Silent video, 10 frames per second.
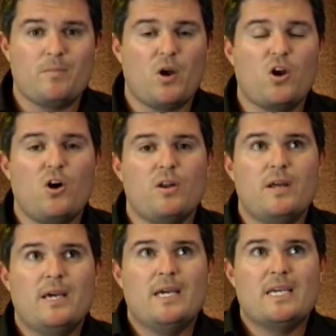I got
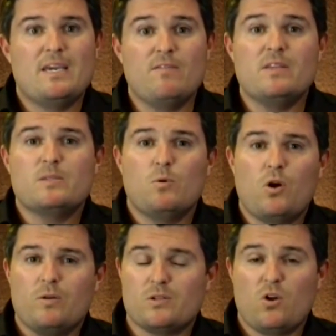given this
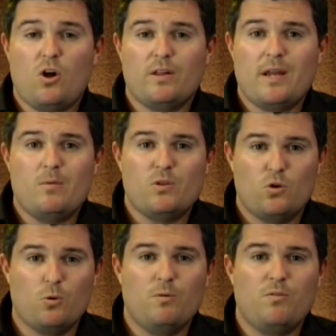book. I was on holiday with a
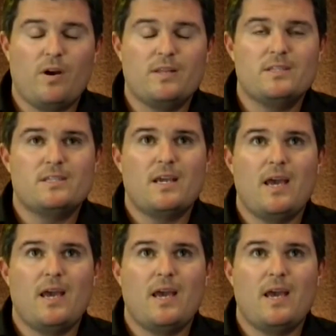group of friends,